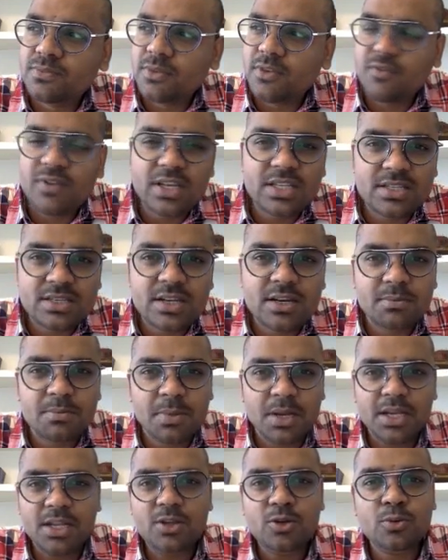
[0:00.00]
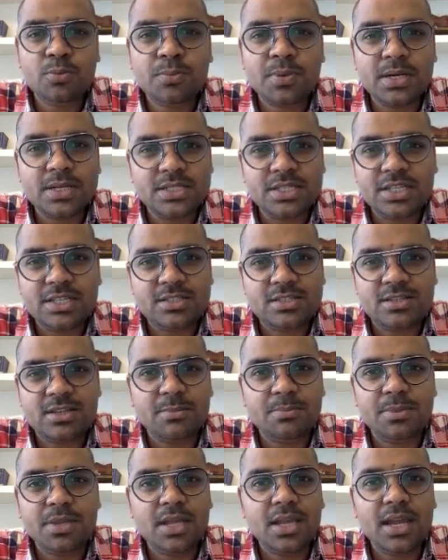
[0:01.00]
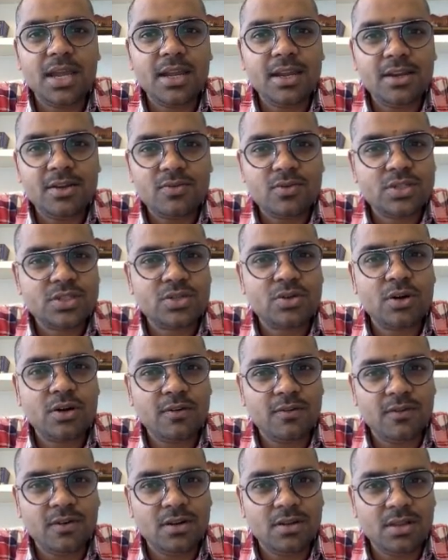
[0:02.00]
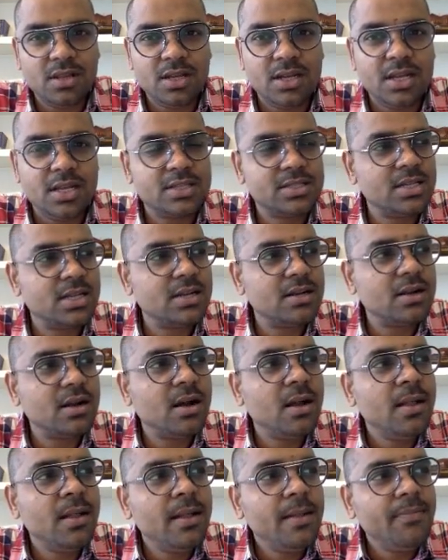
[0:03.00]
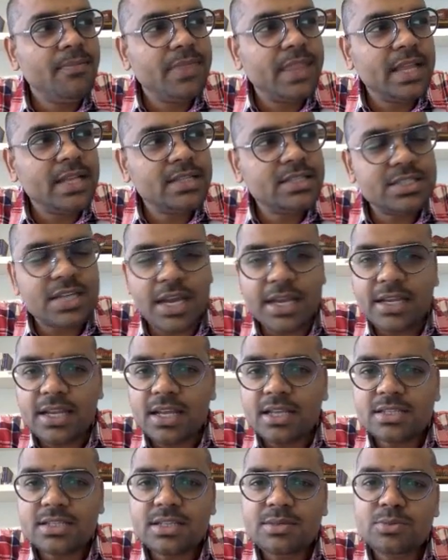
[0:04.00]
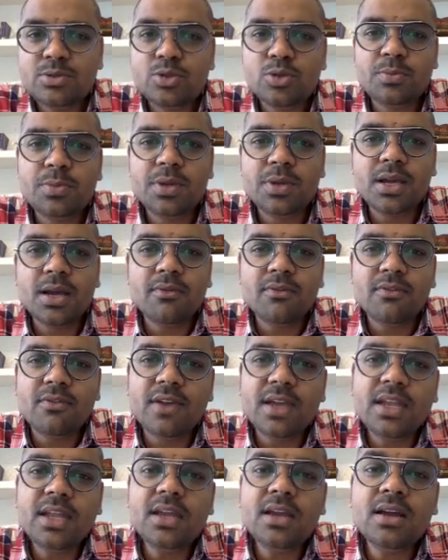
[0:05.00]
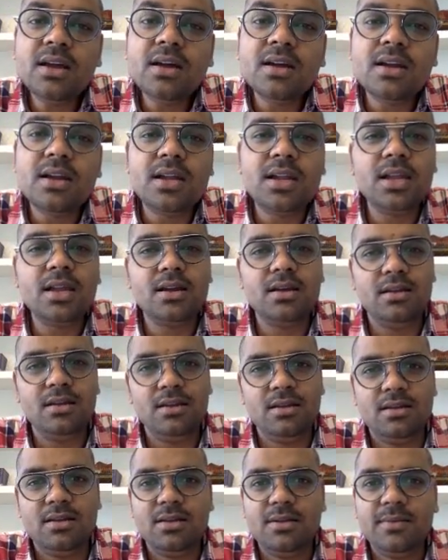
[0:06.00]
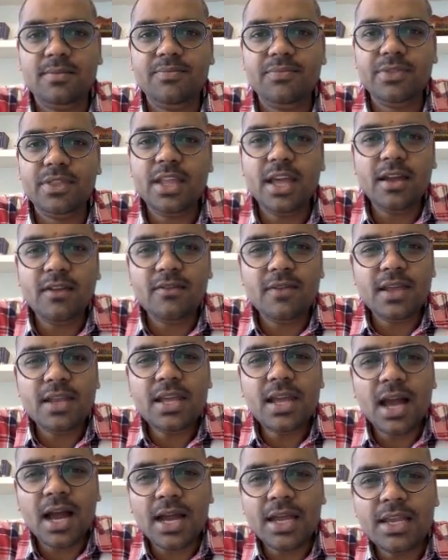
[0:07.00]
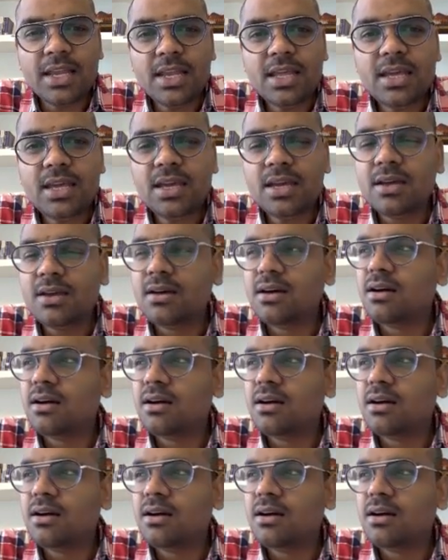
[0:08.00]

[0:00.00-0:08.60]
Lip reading: wasted money, you purchased something and it was not worth it, etc., then China seems to become very critical. They are very highly